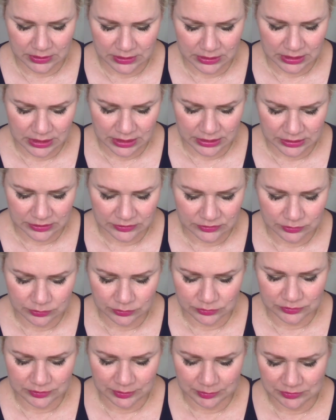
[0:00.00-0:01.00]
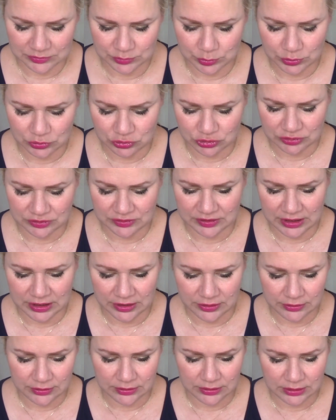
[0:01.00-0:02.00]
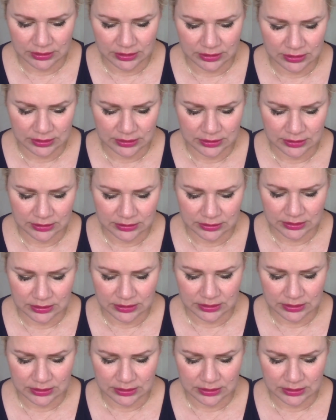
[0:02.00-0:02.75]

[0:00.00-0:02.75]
I can do some swatches here, and